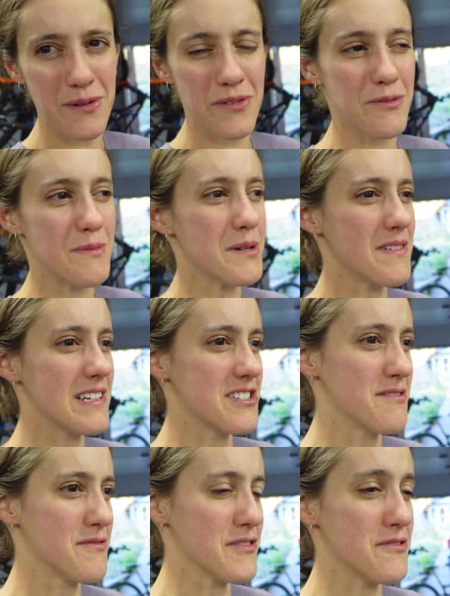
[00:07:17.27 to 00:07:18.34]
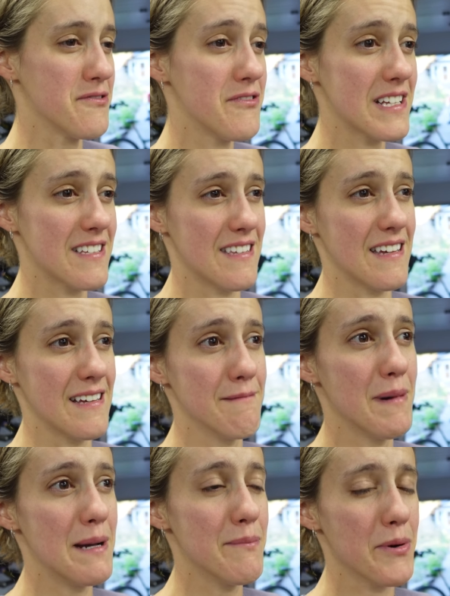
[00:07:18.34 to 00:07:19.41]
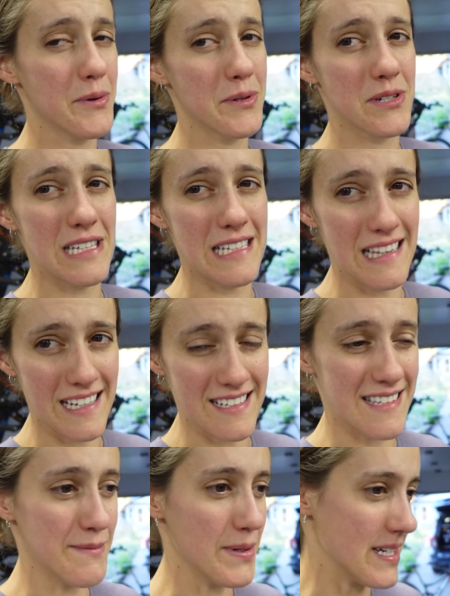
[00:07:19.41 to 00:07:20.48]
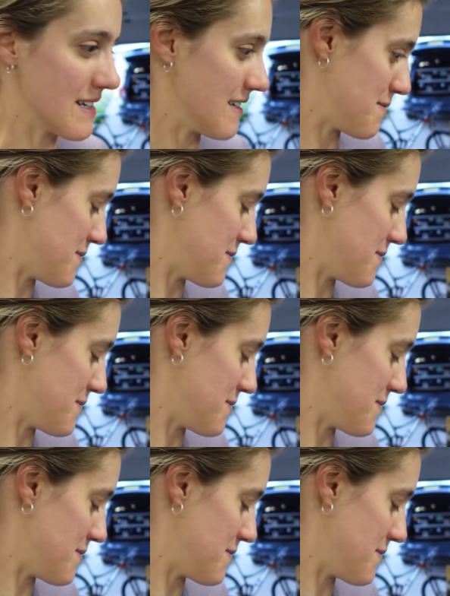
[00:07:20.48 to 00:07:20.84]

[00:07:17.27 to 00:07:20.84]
so motivation for fixing my poor little XC bike has